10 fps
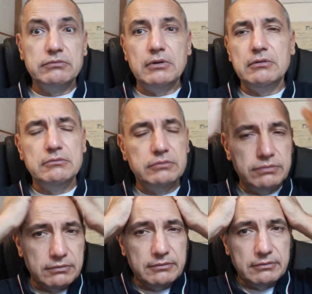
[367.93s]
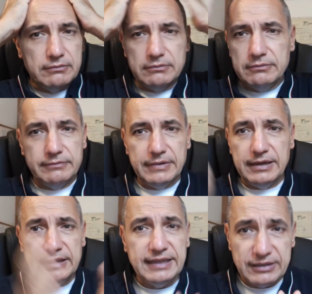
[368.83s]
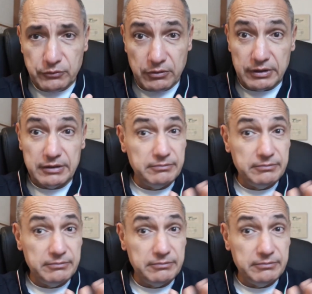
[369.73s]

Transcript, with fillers: oh, it doesn't work.